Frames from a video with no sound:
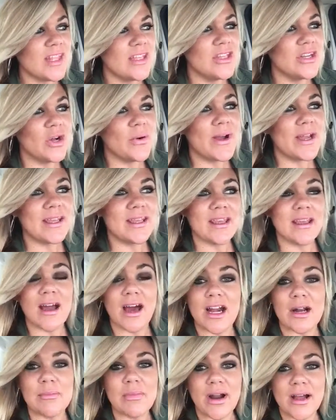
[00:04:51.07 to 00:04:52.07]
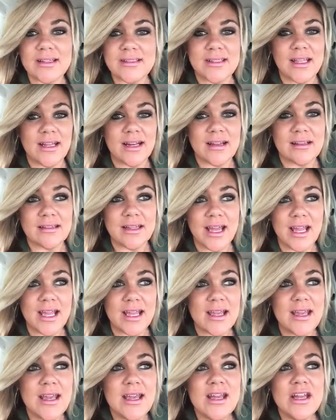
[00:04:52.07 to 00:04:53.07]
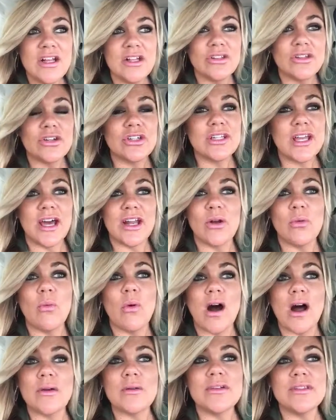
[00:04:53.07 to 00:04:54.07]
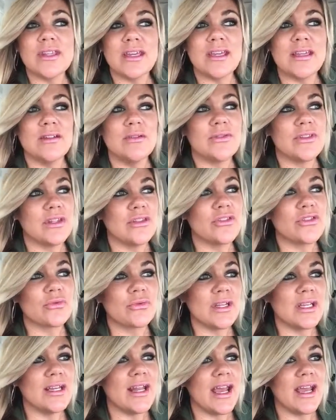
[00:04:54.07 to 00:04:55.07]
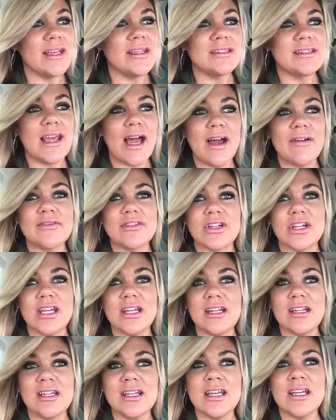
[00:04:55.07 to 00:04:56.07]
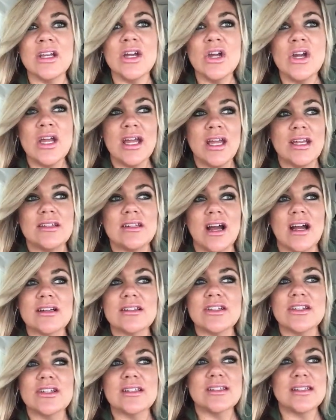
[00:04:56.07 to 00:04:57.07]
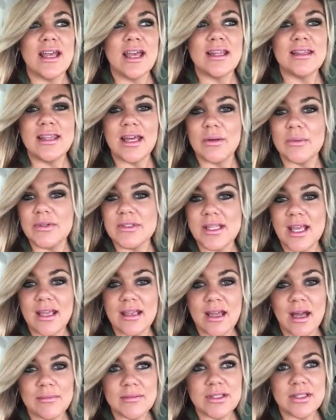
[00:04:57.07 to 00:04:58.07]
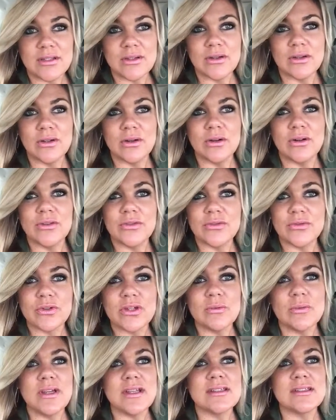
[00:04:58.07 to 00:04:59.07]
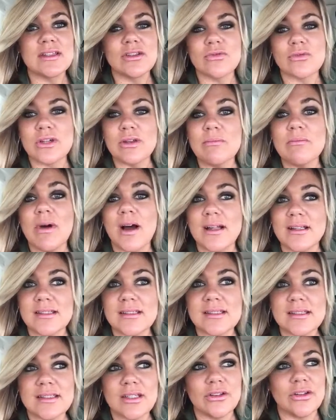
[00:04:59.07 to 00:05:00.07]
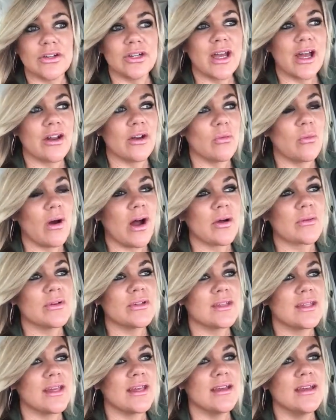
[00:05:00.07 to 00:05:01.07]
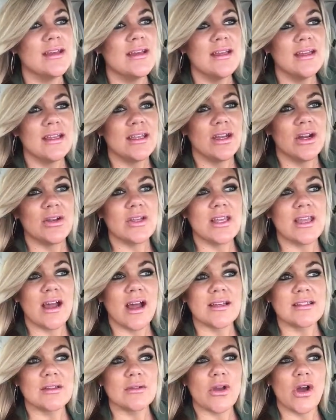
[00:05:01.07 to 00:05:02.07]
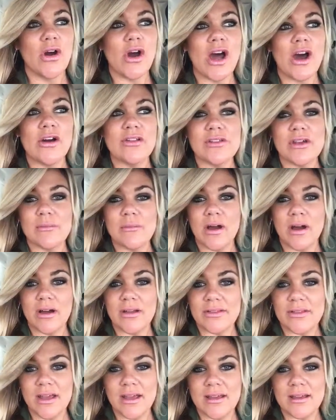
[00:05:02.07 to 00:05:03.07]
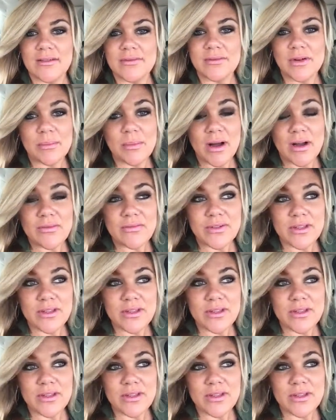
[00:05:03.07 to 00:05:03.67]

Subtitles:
you know what? He got a prosthetic leg, learned how to walk with it within 3 days after getting it, and doctors said that it would take up to 3 weeks to 3 months to learn how to walk with it. You know, he got to go out on the football